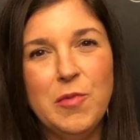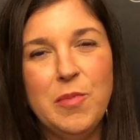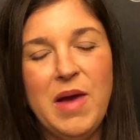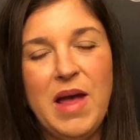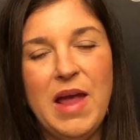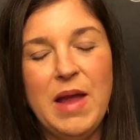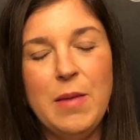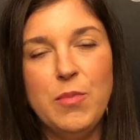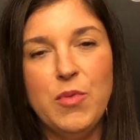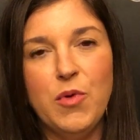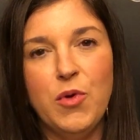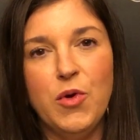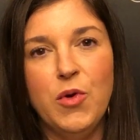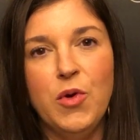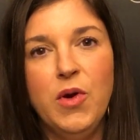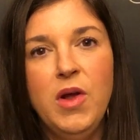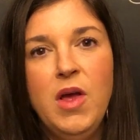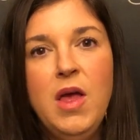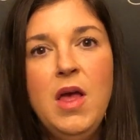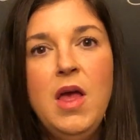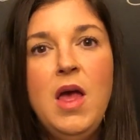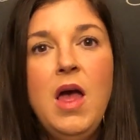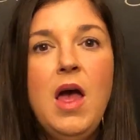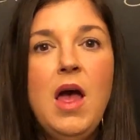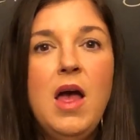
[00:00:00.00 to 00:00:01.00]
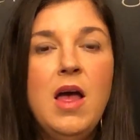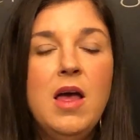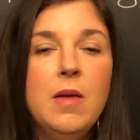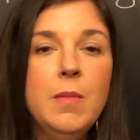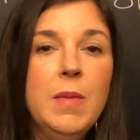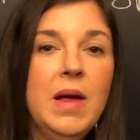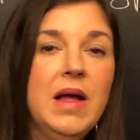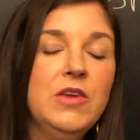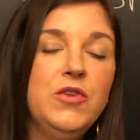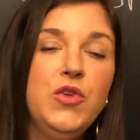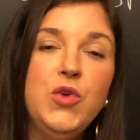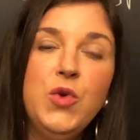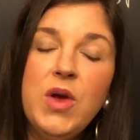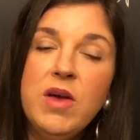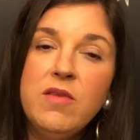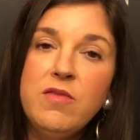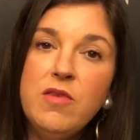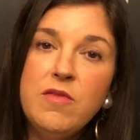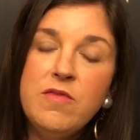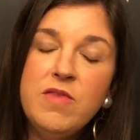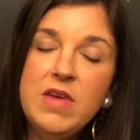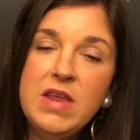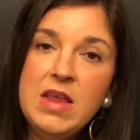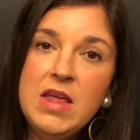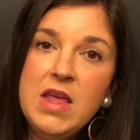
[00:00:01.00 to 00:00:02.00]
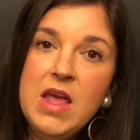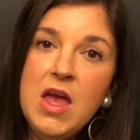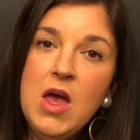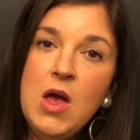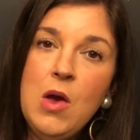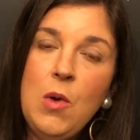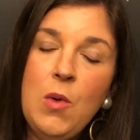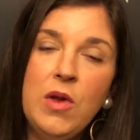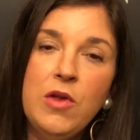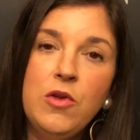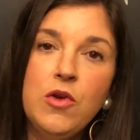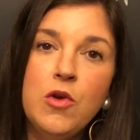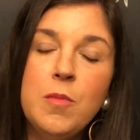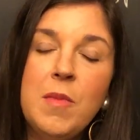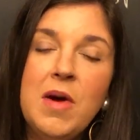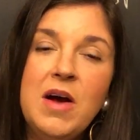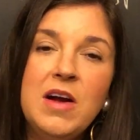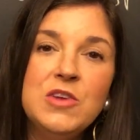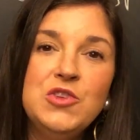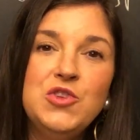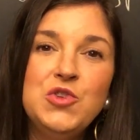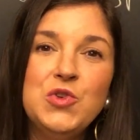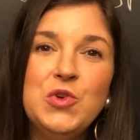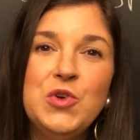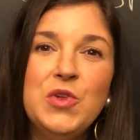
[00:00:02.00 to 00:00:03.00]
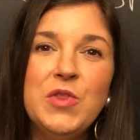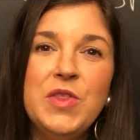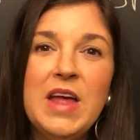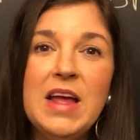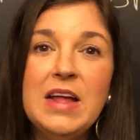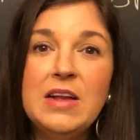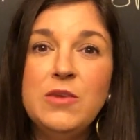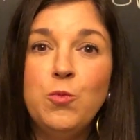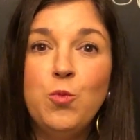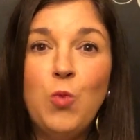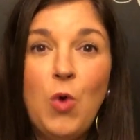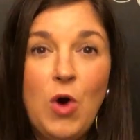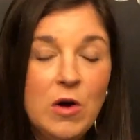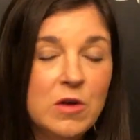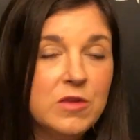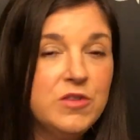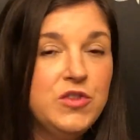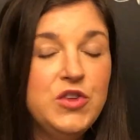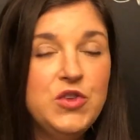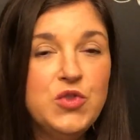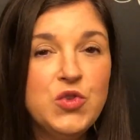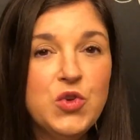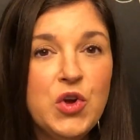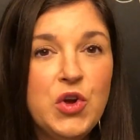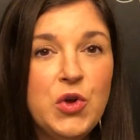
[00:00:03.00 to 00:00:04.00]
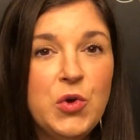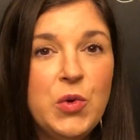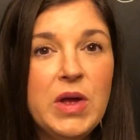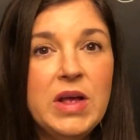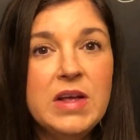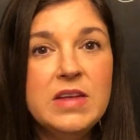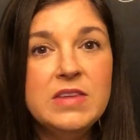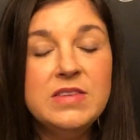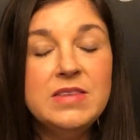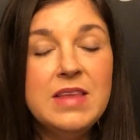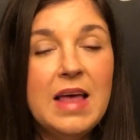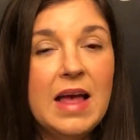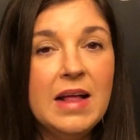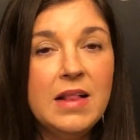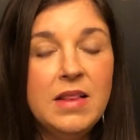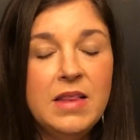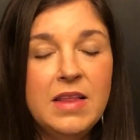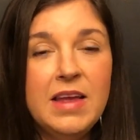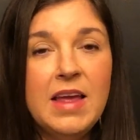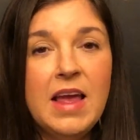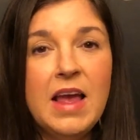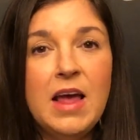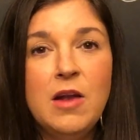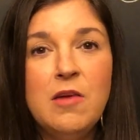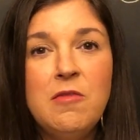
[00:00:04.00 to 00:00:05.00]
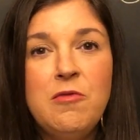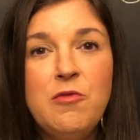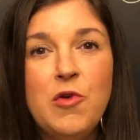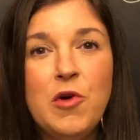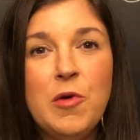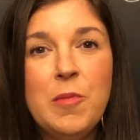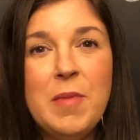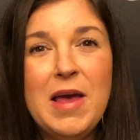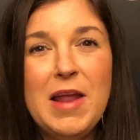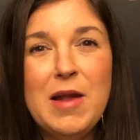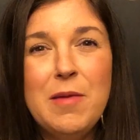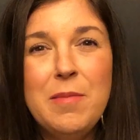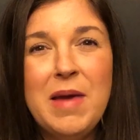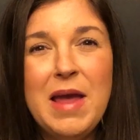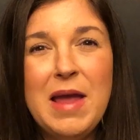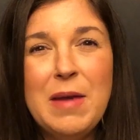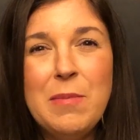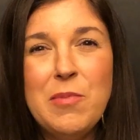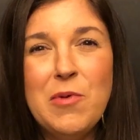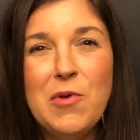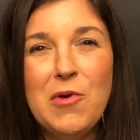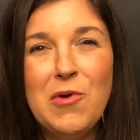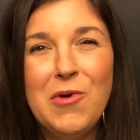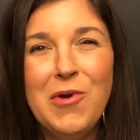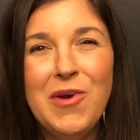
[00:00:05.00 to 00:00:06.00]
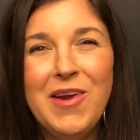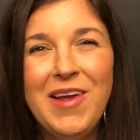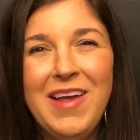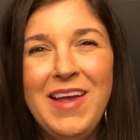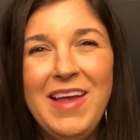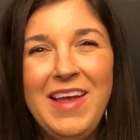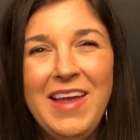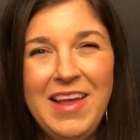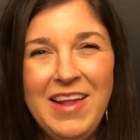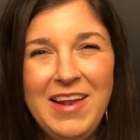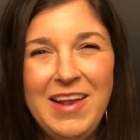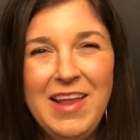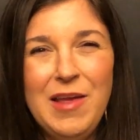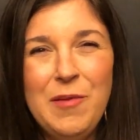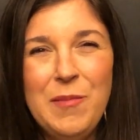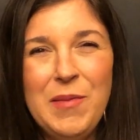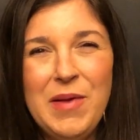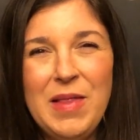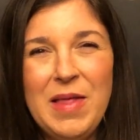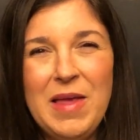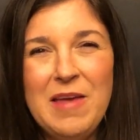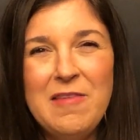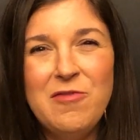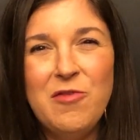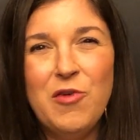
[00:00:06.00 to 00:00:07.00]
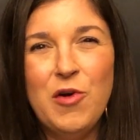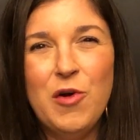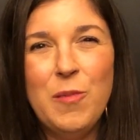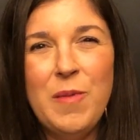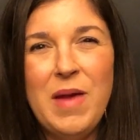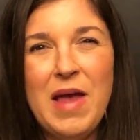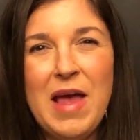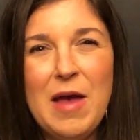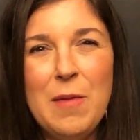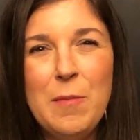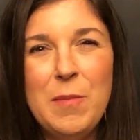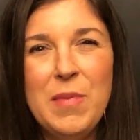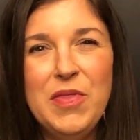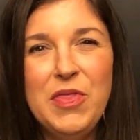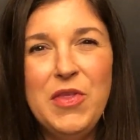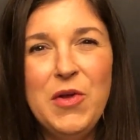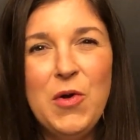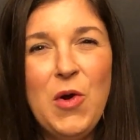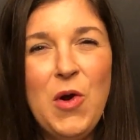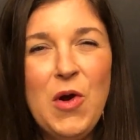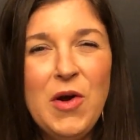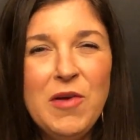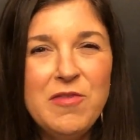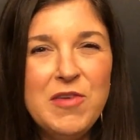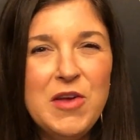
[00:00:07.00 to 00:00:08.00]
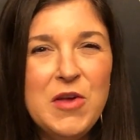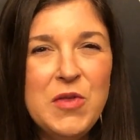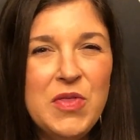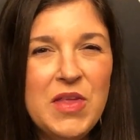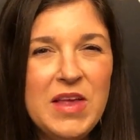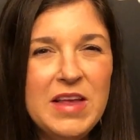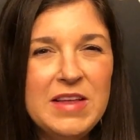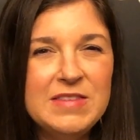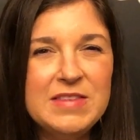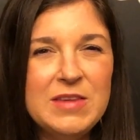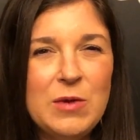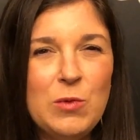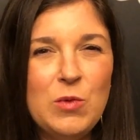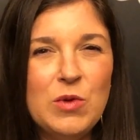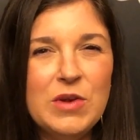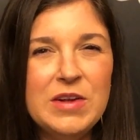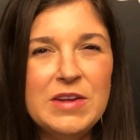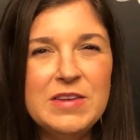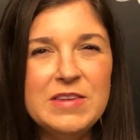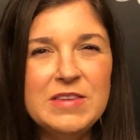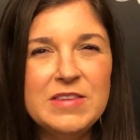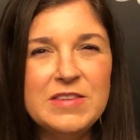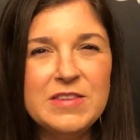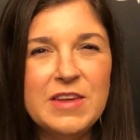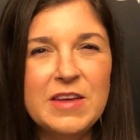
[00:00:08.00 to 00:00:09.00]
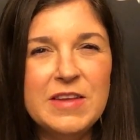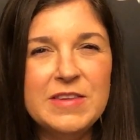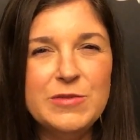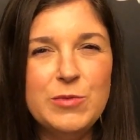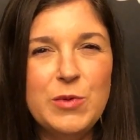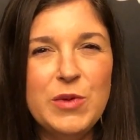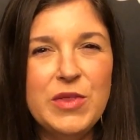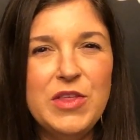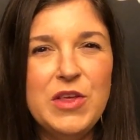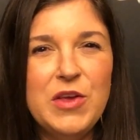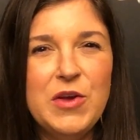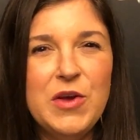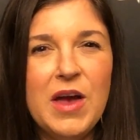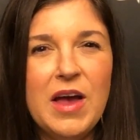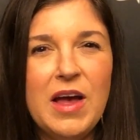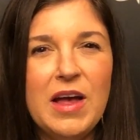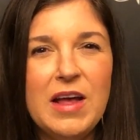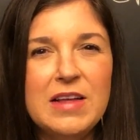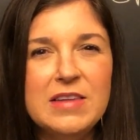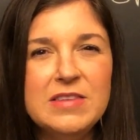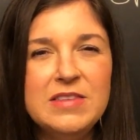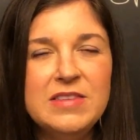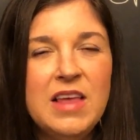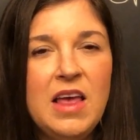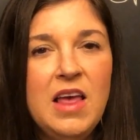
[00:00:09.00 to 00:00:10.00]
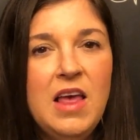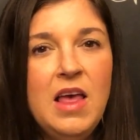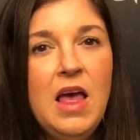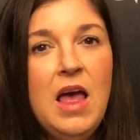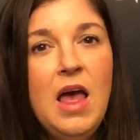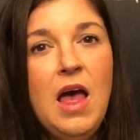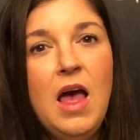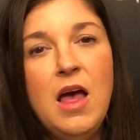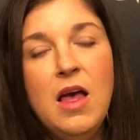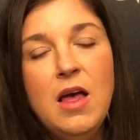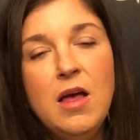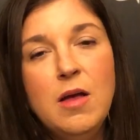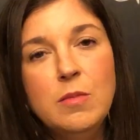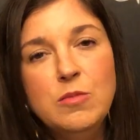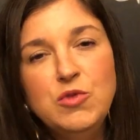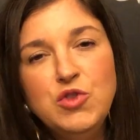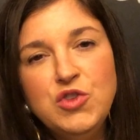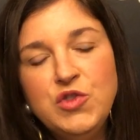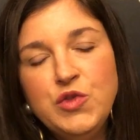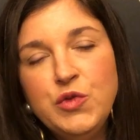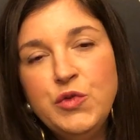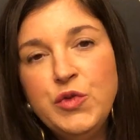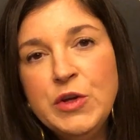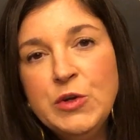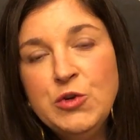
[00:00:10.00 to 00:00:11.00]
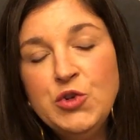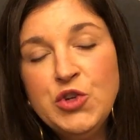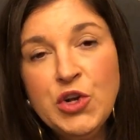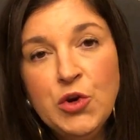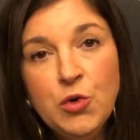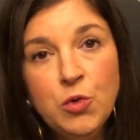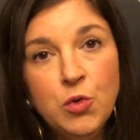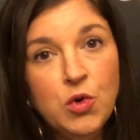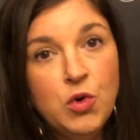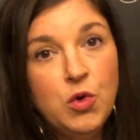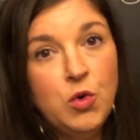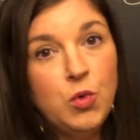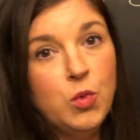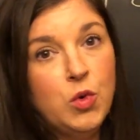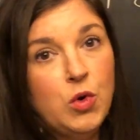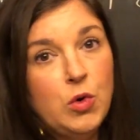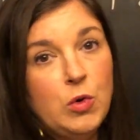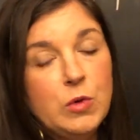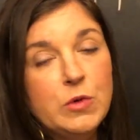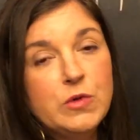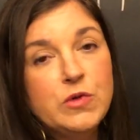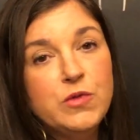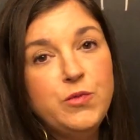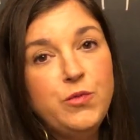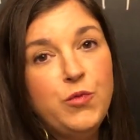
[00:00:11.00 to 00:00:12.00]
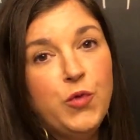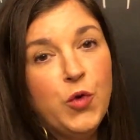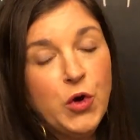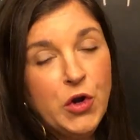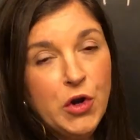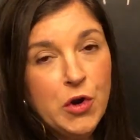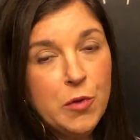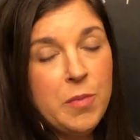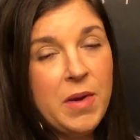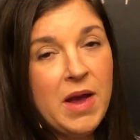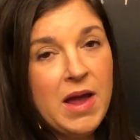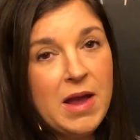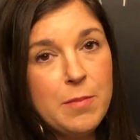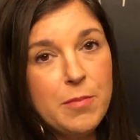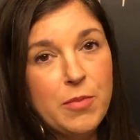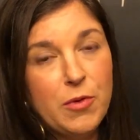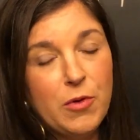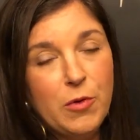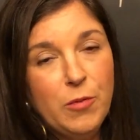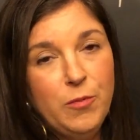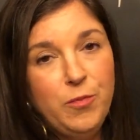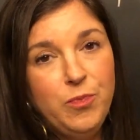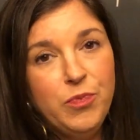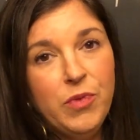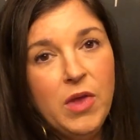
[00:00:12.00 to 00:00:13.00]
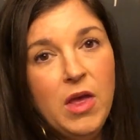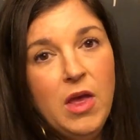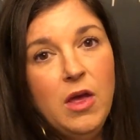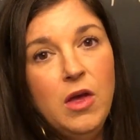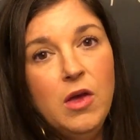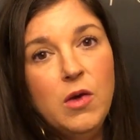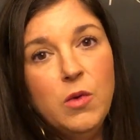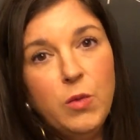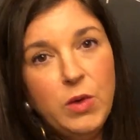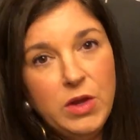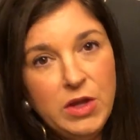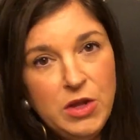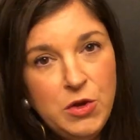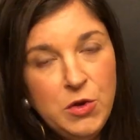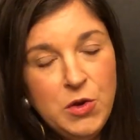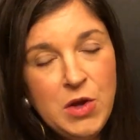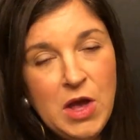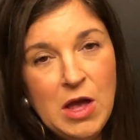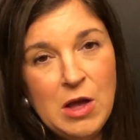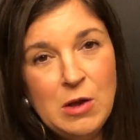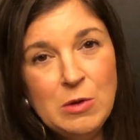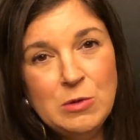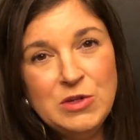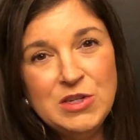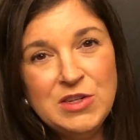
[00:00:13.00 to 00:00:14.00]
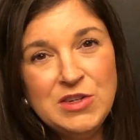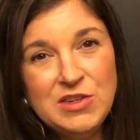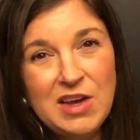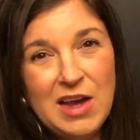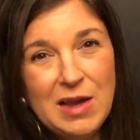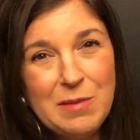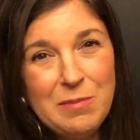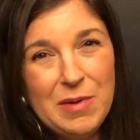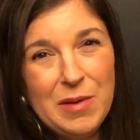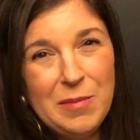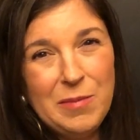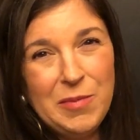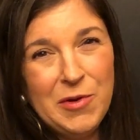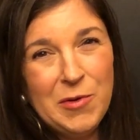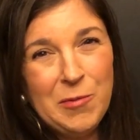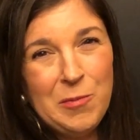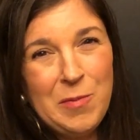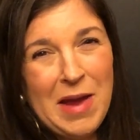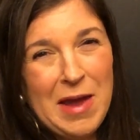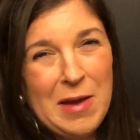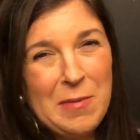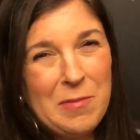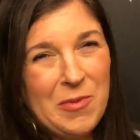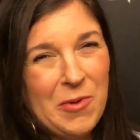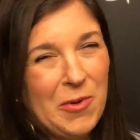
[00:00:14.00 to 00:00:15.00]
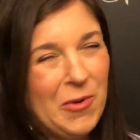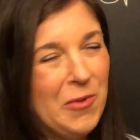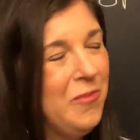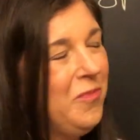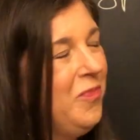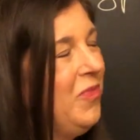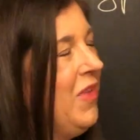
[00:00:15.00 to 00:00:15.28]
paper. I do have a video in your module that walks you through exactly how to format a paper in MLA format, but there are a few things I want to discuss with you guys. Just a few general rules for your paper. When you go to type up your paper,